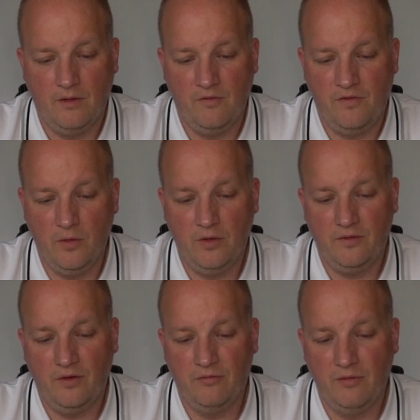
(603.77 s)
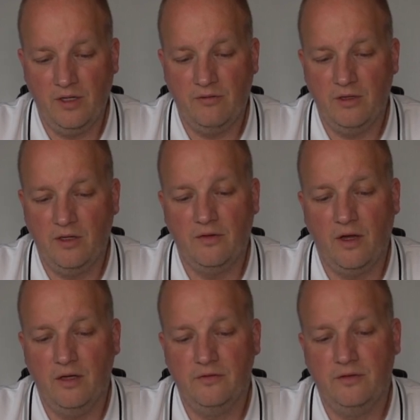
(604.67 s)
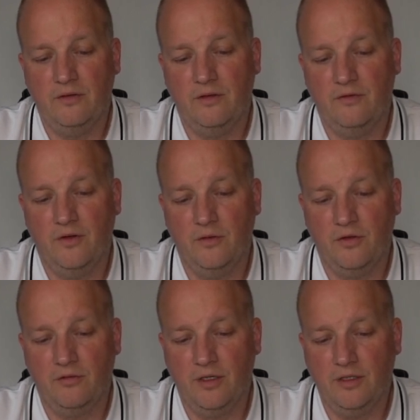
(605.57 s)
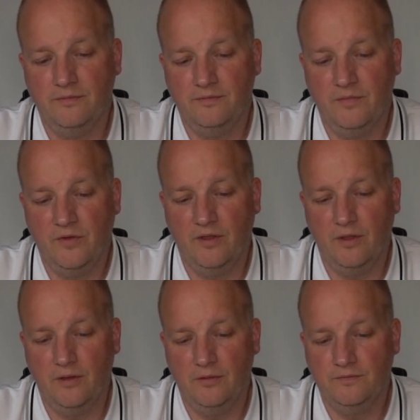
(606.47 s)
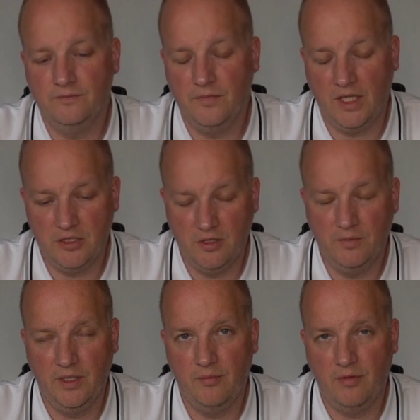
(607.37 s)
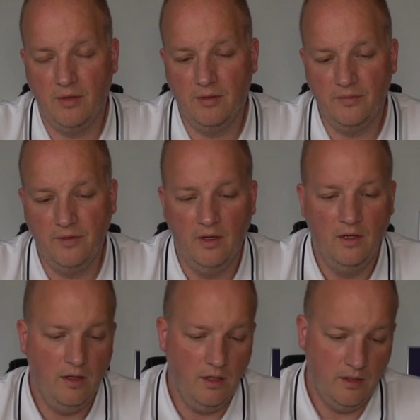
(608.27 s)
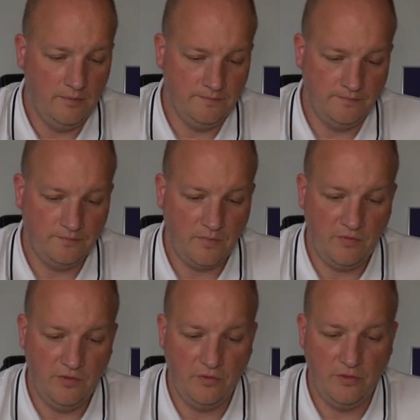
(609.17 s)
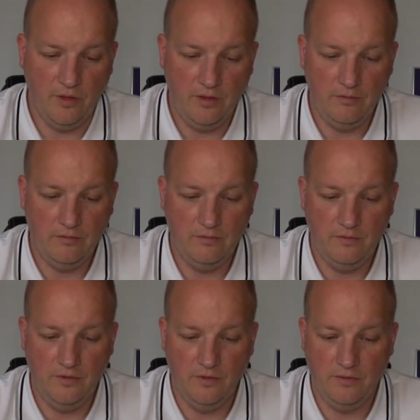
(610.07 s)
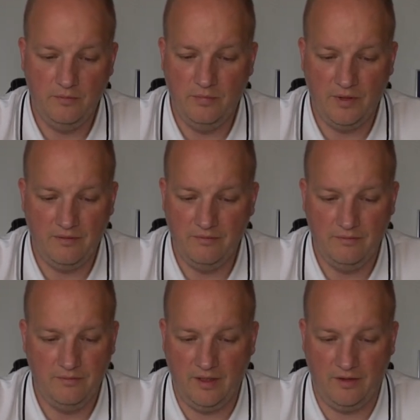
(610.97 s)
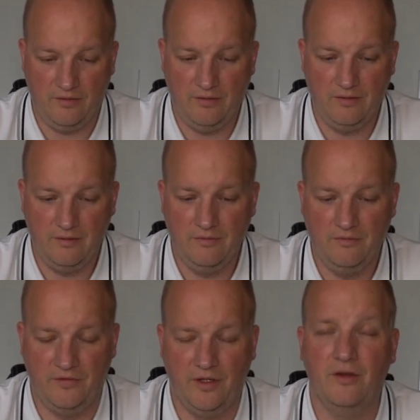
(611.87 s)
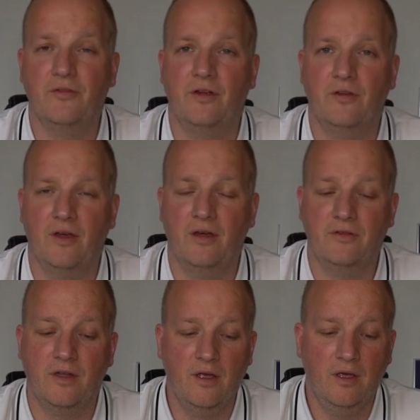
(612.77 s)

Focus is really soft, the focus ring, so that shouldn't be any problems. Feels good, but it's very, very soft.